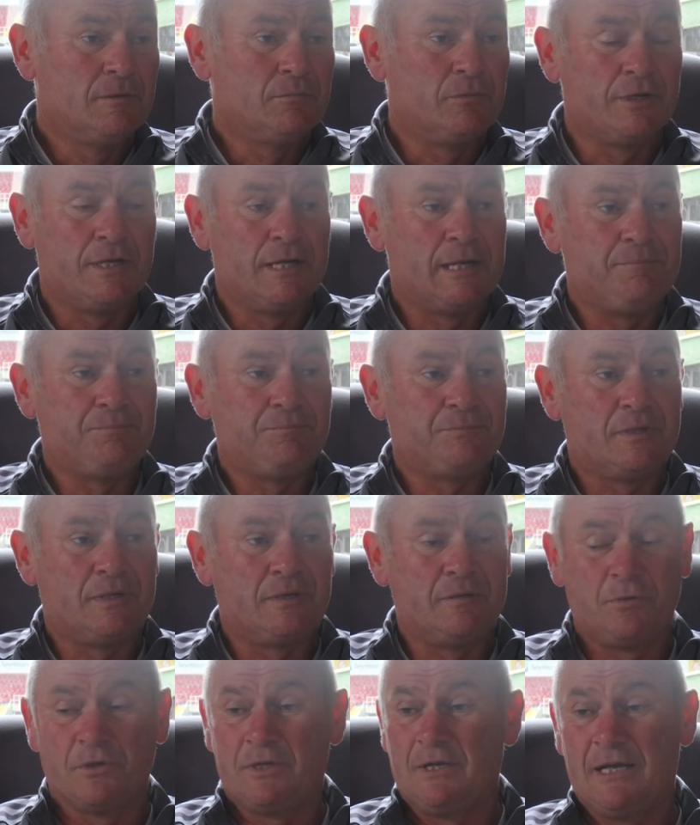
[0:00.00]
But
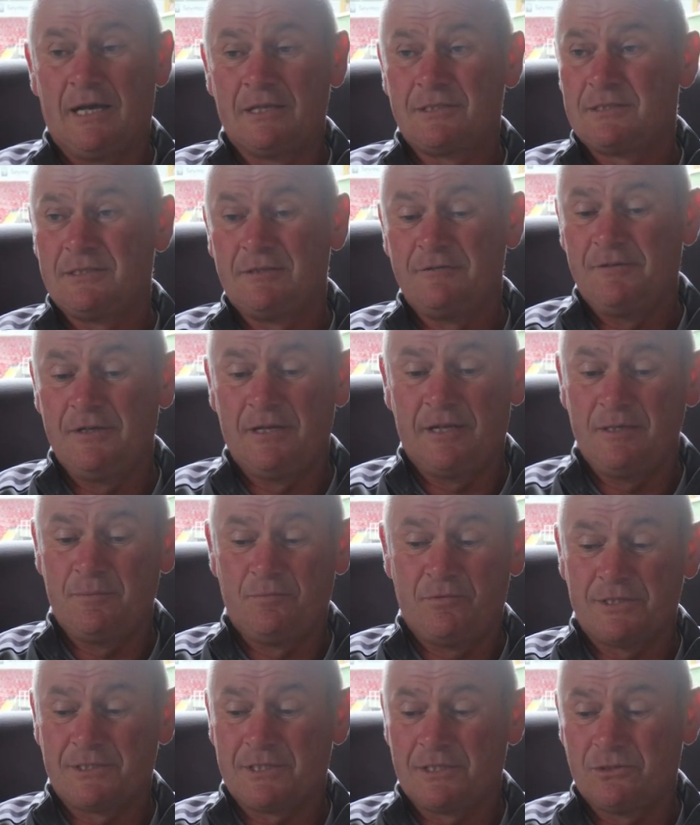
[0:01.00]
the lads didn't feel any
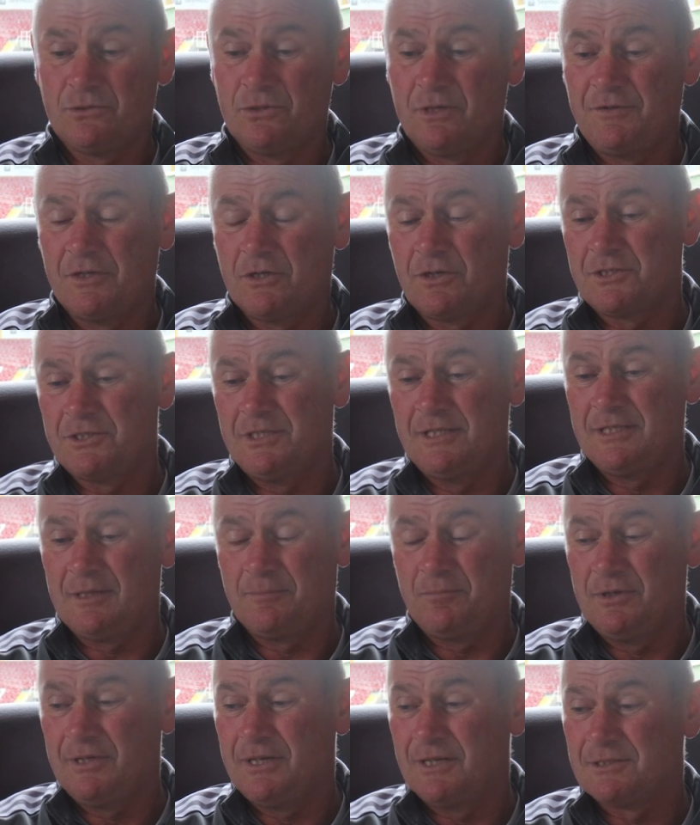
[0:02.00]
pressure. So if you got senior
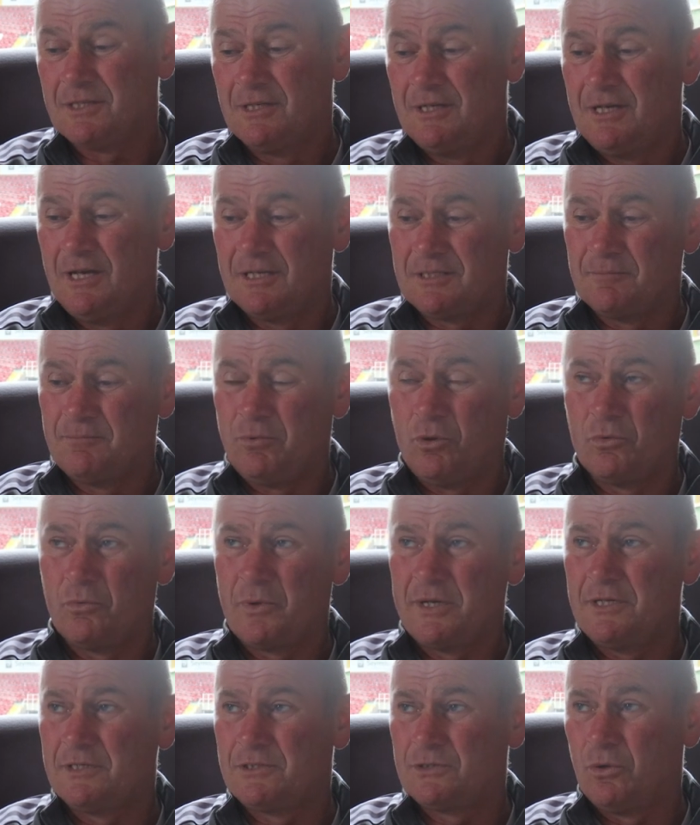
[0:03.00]
players, it's
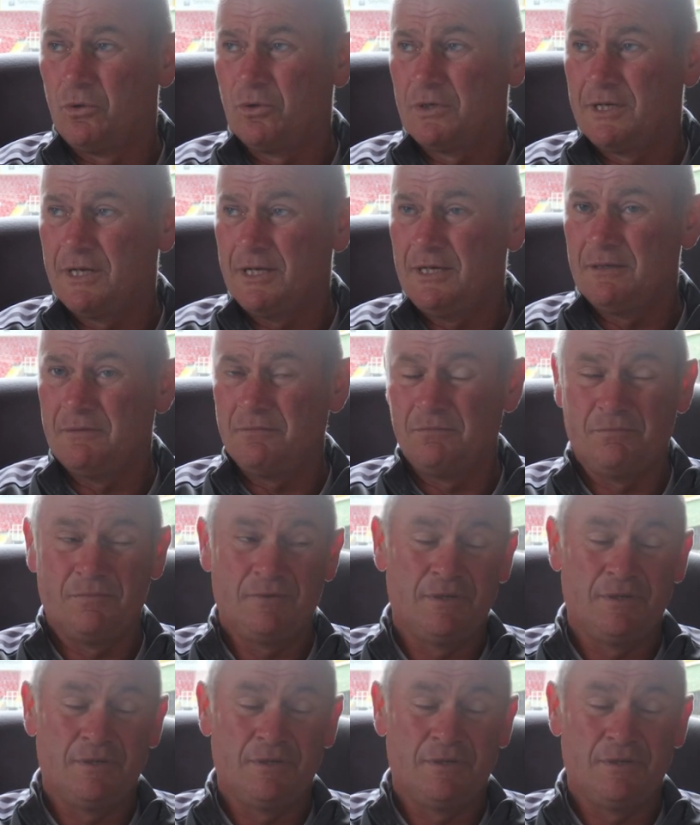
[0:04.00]
important when to talk key.